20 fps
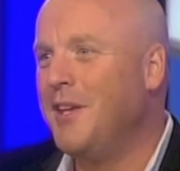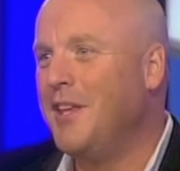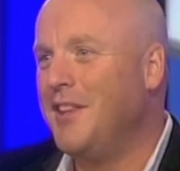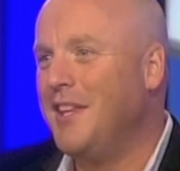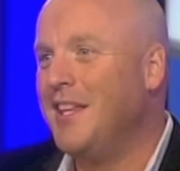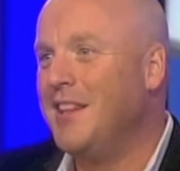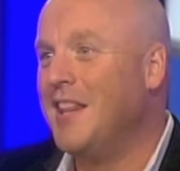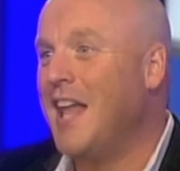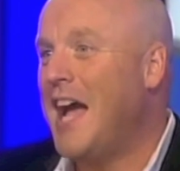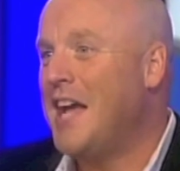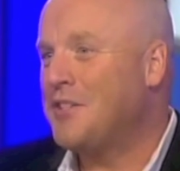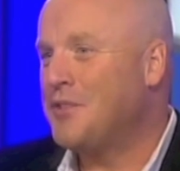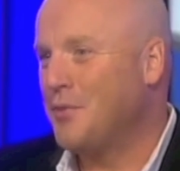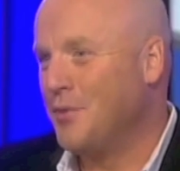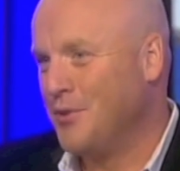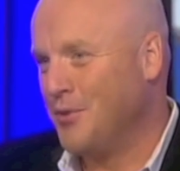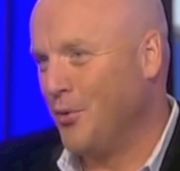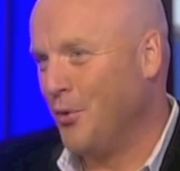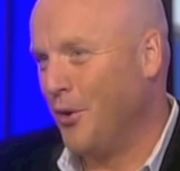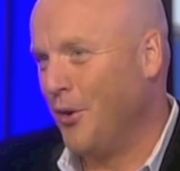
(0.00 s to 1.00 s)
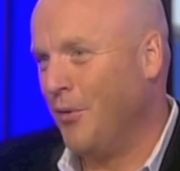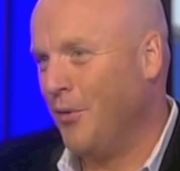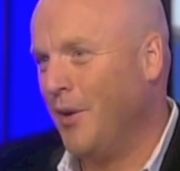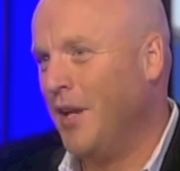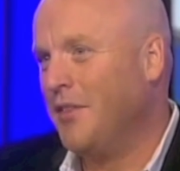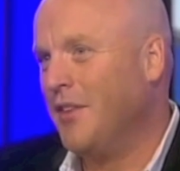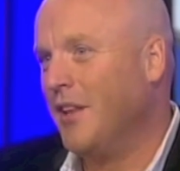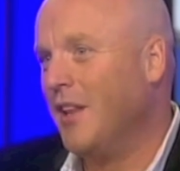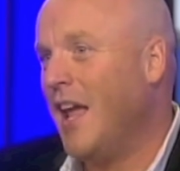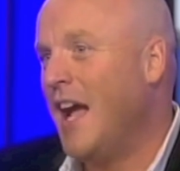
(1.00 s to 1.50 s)
to be the last resort,
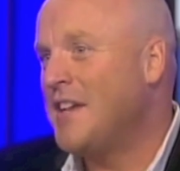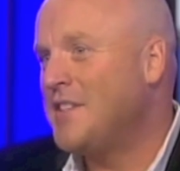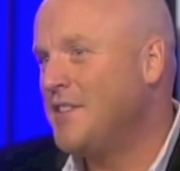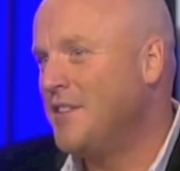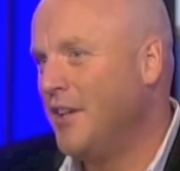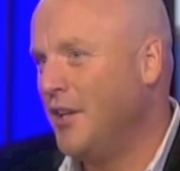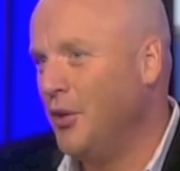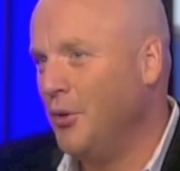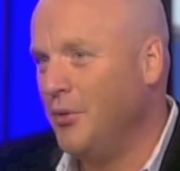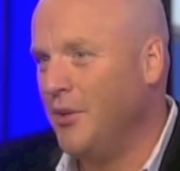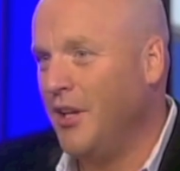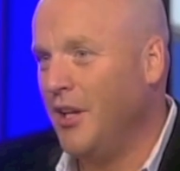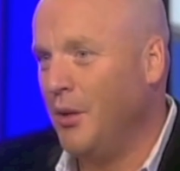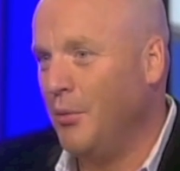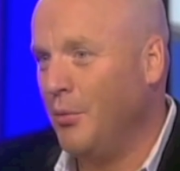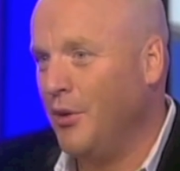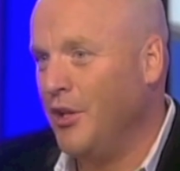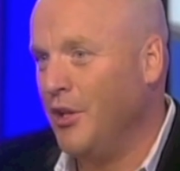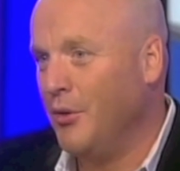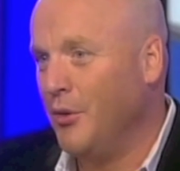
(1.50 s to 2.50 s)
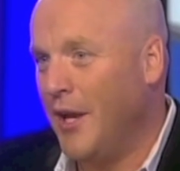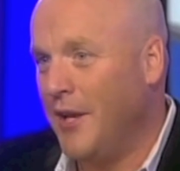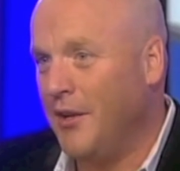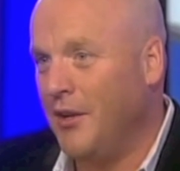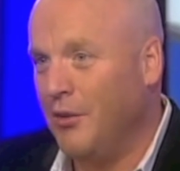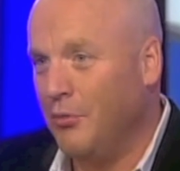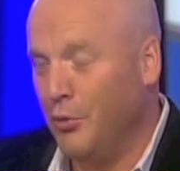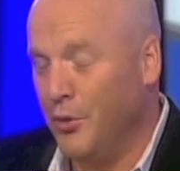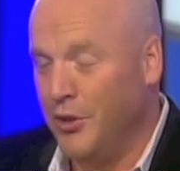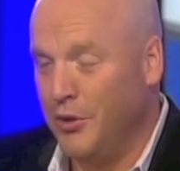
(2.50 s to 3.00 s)
right? The last thing you did when you
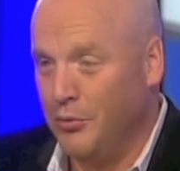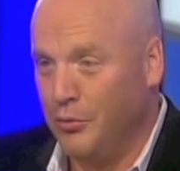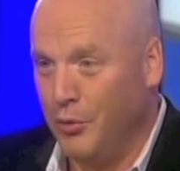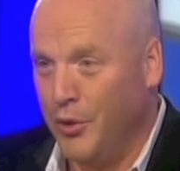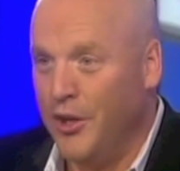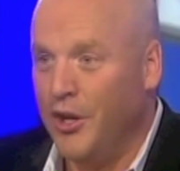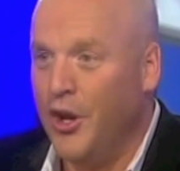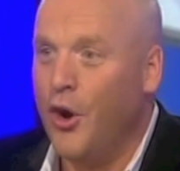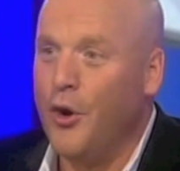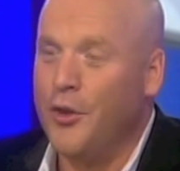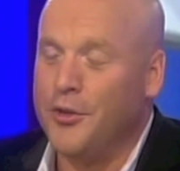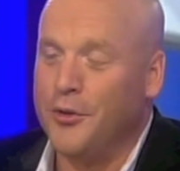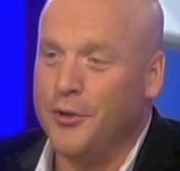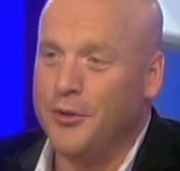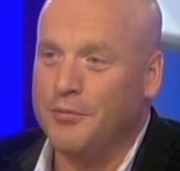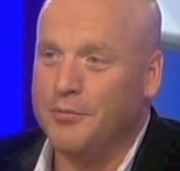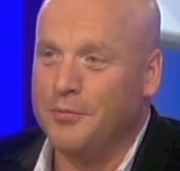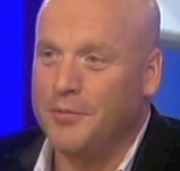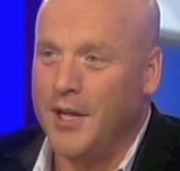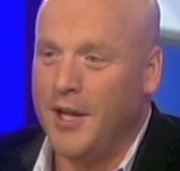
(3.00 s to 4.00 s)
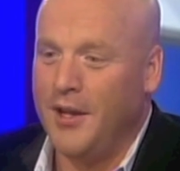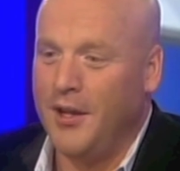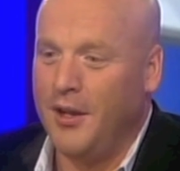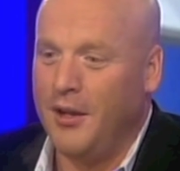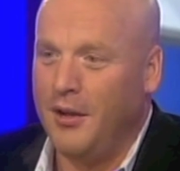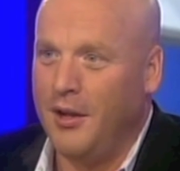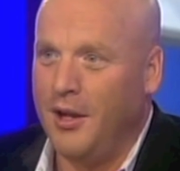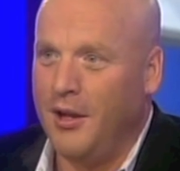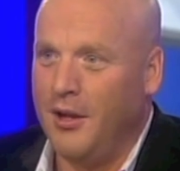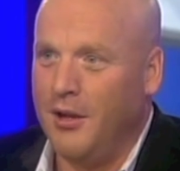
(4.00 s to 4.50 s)
had when no other
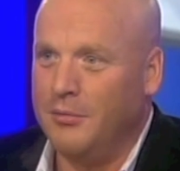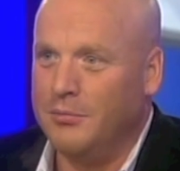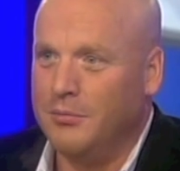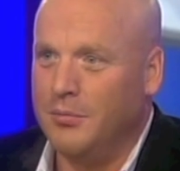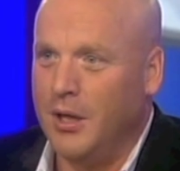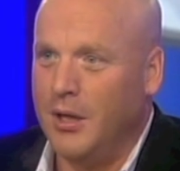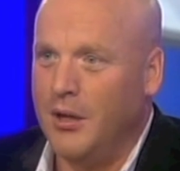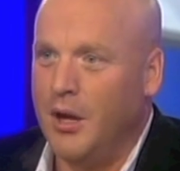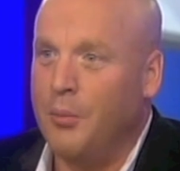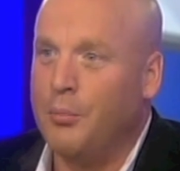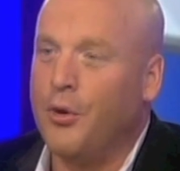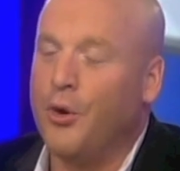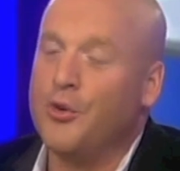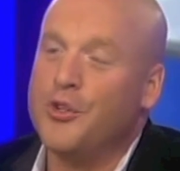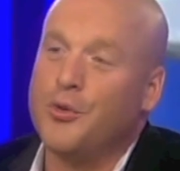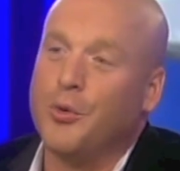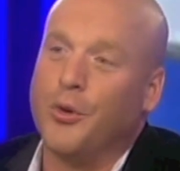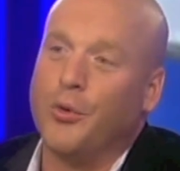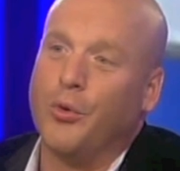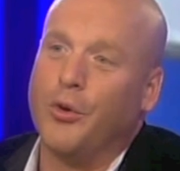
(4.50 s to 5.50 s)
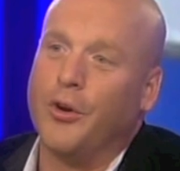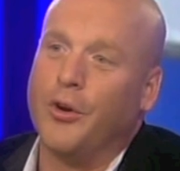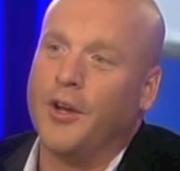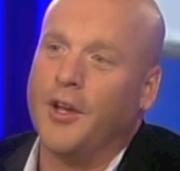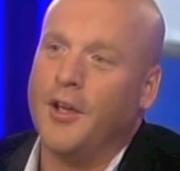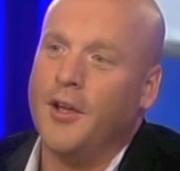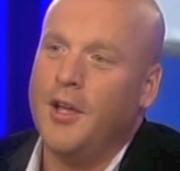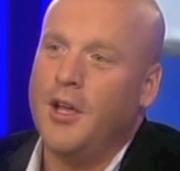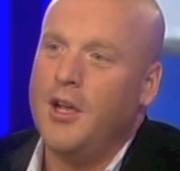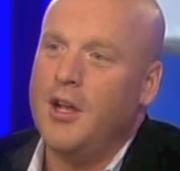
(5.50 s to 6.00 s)
approach would
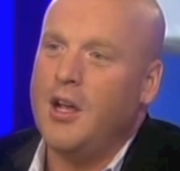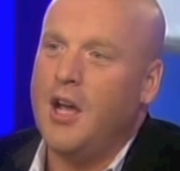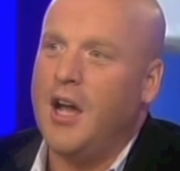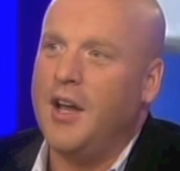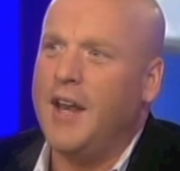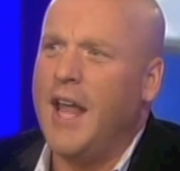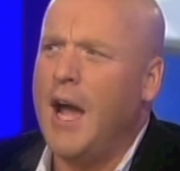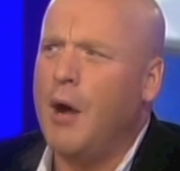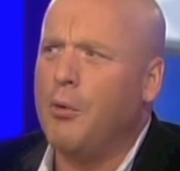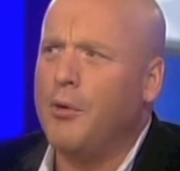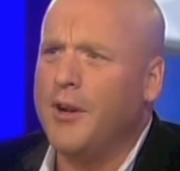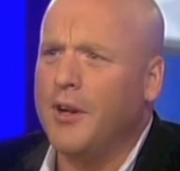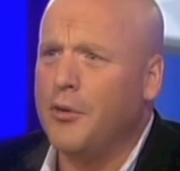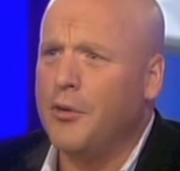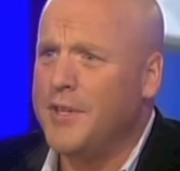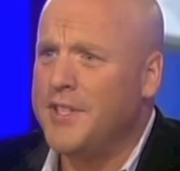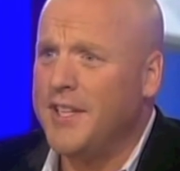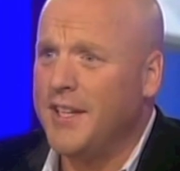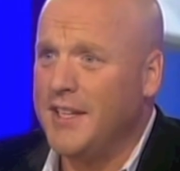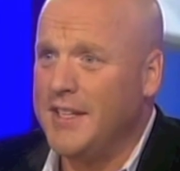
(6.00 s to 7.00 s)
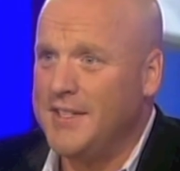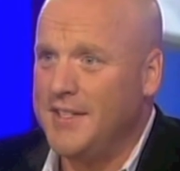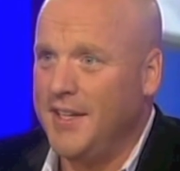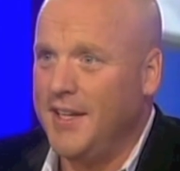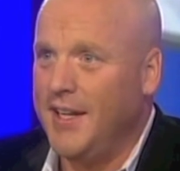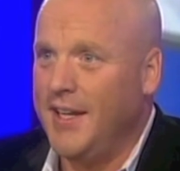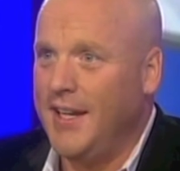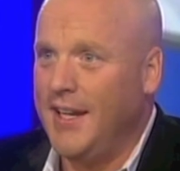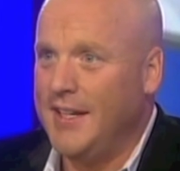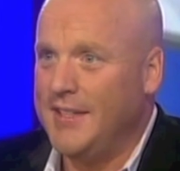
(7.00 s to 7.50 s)
work. Now we're increasingly
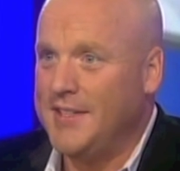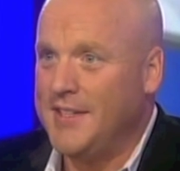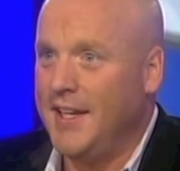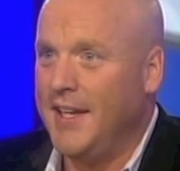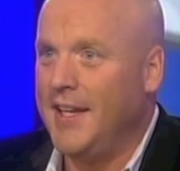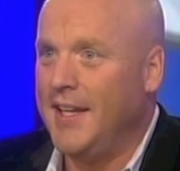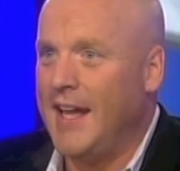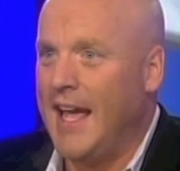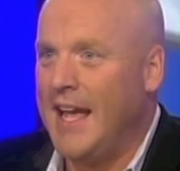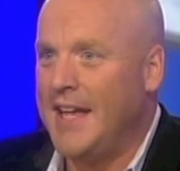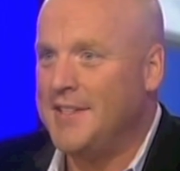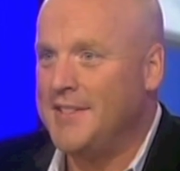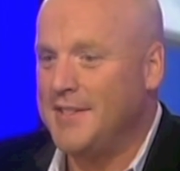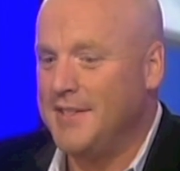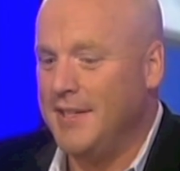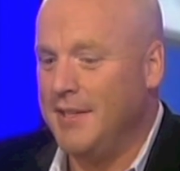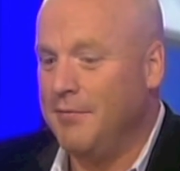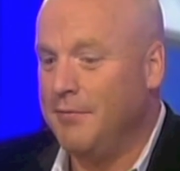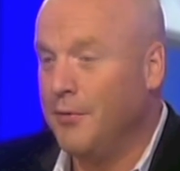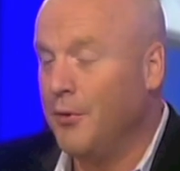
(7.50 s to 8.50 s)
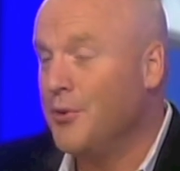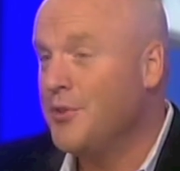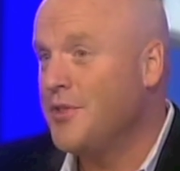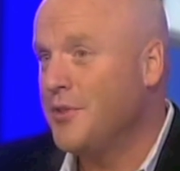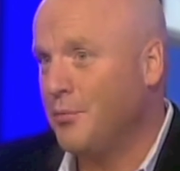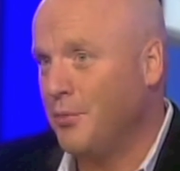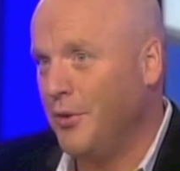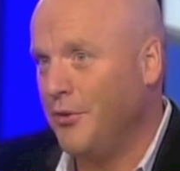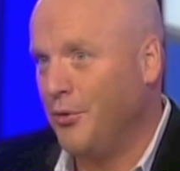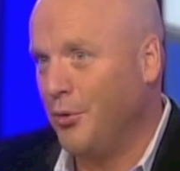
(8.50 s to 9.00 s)
seeing it as the
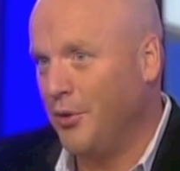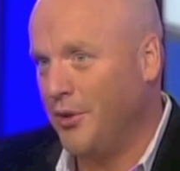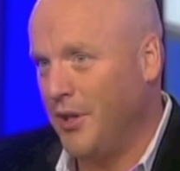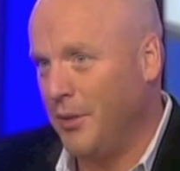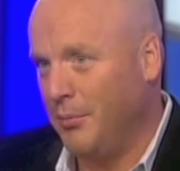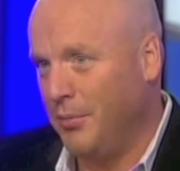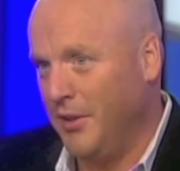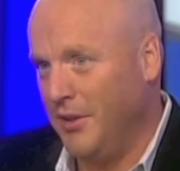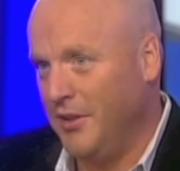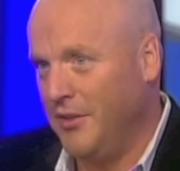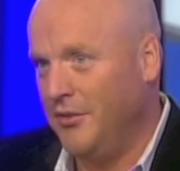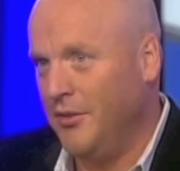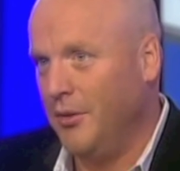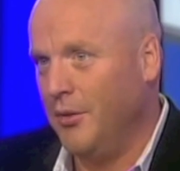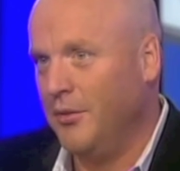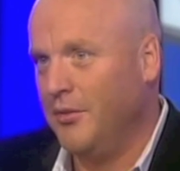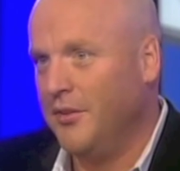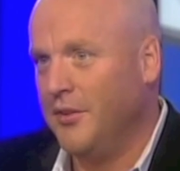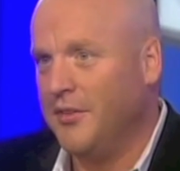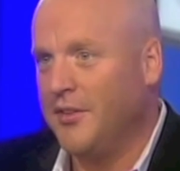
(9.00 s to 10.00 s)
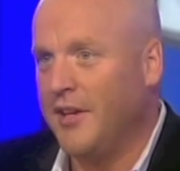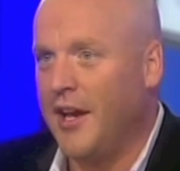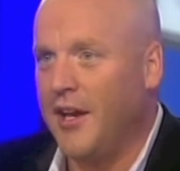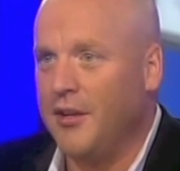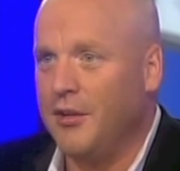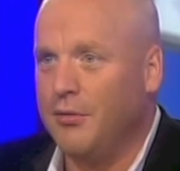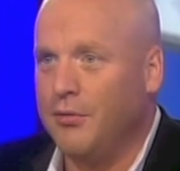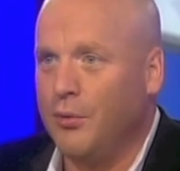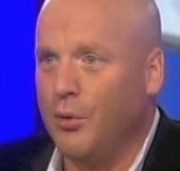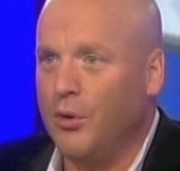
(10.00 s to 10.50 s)
first resort that police use, this
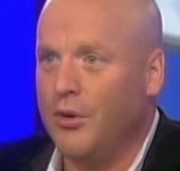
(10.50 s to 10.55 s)
kind of